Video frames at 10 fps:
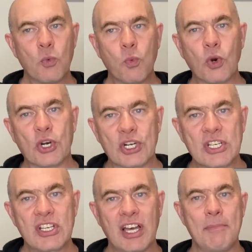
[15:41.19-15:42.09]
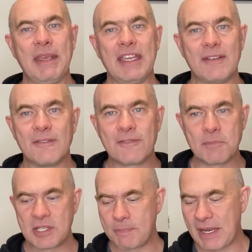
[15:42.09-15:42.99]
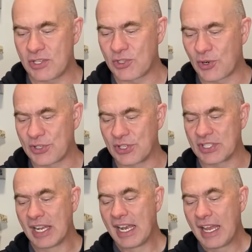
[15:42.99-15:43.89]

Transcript: work coming in from space sources.